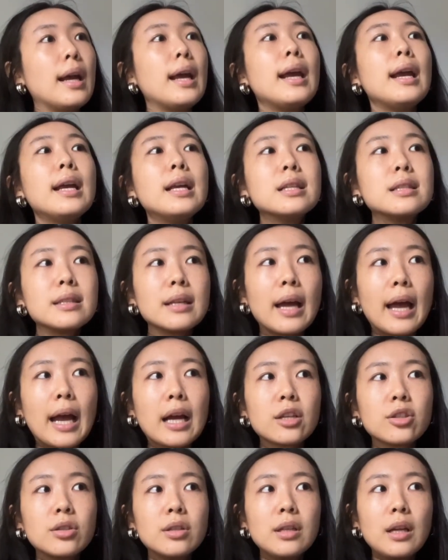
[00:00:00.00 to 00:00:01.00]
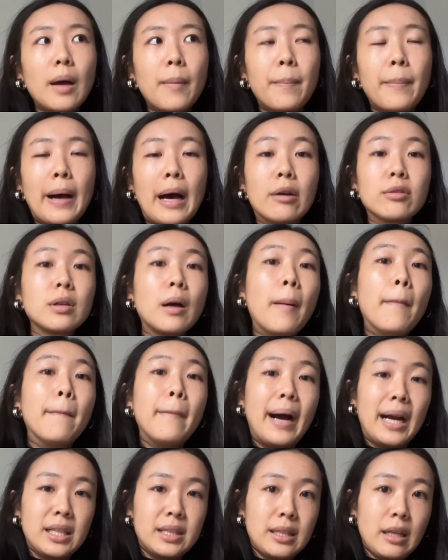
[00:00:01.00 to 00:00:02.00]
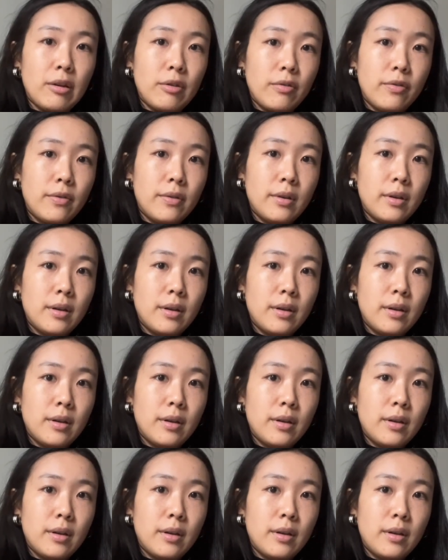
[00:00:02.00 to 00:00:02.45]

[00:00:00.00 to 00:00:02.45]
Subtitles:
is actually about myself.